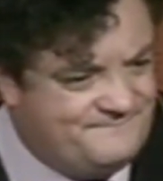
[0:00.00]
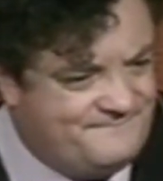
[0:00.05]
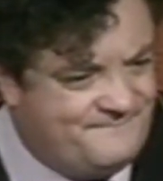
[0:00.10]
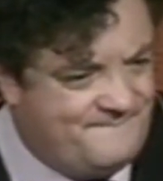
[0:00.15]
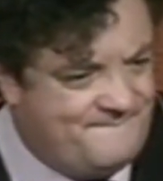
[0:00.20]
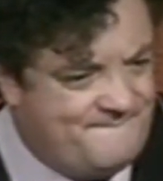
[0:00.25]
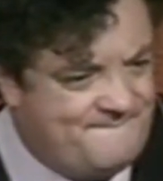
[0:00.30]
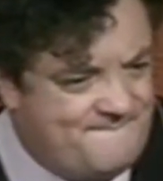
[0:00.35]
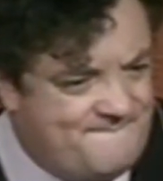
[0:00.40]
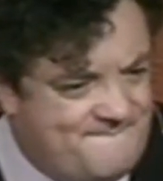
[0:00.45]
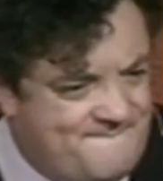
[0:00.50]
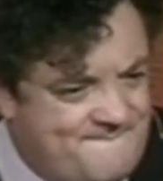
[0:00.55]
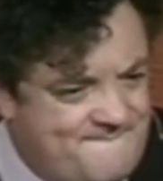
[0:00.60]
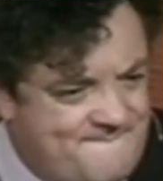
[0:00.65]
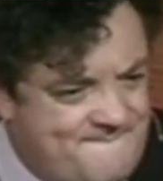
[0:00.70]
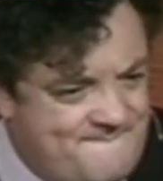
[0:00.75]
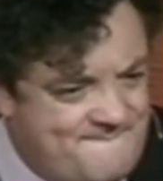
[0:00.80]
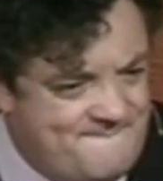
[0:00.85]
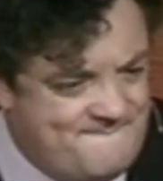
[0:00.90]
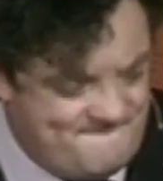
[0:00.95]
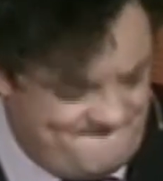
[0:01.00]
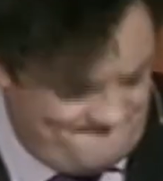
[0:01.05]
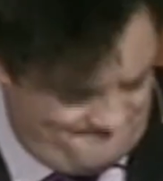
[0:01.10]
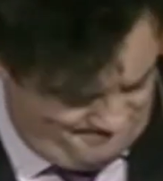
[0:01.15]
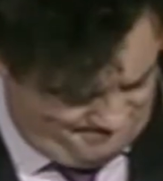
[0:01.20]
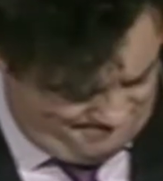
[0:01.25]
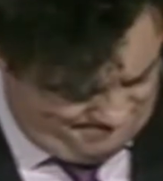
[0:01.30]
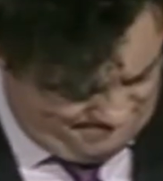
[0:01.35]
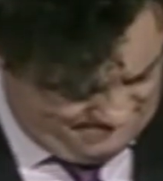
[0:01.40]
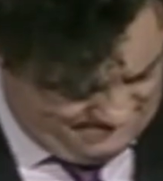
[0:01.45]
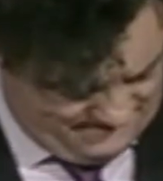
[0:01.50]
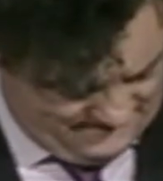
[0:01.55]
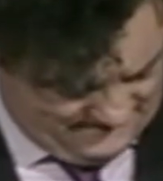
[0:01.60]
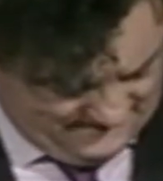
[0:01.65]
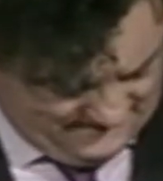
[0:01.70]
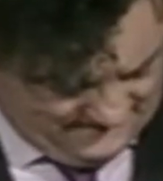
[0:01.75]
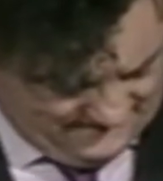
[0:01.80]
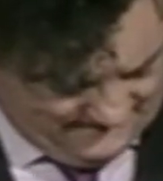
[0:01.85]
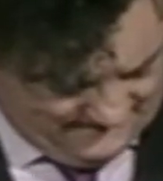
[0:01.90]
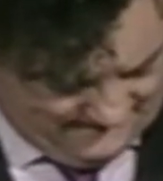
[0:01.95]

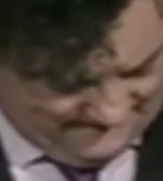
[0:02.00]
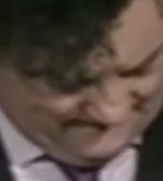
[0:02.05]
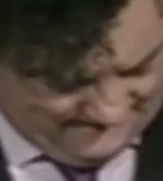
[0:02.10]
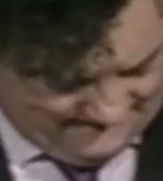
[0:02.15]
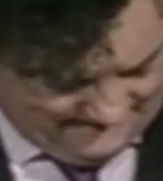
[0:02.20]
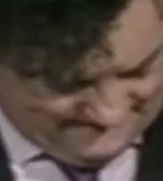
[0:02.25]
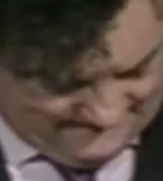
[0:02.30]
(silence)